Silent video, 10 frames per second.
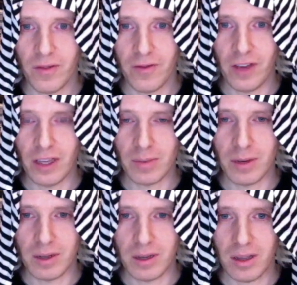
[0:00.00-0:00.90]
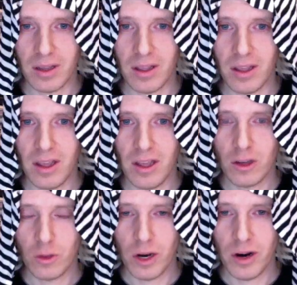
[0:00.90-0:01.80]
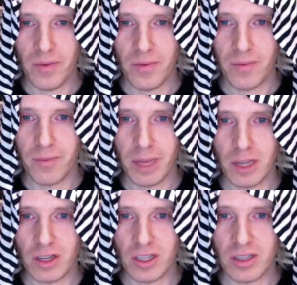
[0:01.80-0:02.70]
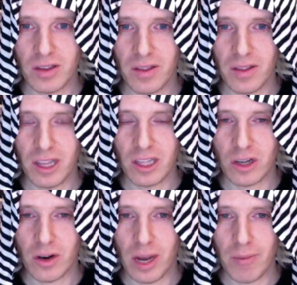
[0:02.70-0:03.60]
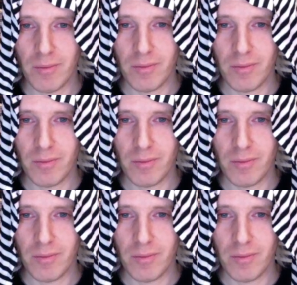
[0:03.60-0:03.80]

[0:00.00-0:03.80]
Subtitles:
Facebook, Twitter, Pinterest, Instagram,